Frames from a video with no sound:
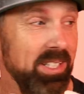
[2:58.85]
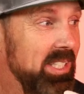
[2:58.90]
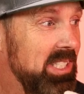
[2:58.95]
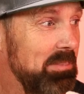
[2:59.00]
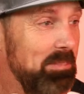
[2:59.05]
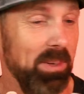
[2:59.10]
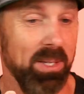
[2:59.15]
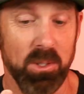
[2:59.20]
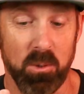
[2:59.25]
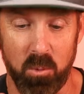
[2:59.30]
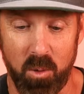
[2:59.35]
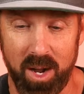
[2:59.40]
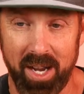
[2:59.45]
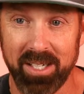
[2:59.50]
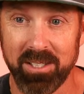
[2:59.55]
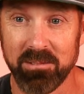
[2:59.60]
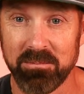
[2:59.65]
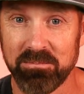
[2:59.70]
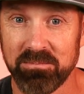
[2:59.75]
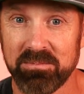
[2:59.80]
it's been a
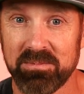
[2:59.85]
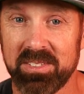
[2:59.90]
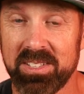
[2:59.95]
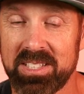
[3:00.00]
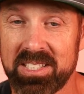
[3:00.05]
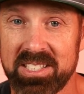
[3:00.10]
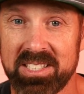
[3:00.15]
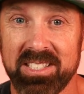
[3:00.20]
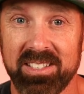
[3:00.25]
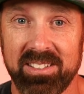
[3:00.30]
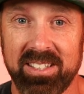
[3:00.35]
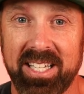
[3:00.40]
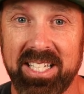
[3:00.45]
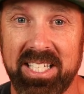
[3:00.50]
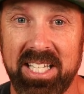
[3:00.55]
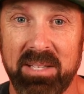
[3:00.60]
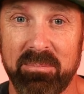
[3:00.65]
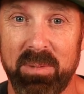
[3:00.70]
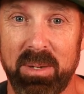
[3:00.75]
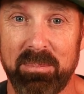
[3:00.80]
while. It's still
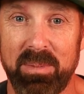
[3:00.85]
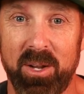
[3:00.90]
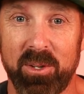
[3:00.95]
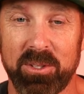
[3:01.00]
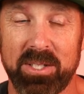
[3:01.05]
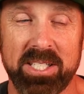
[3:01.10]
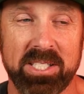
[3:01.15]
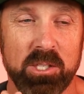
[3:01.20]
like in my mouth.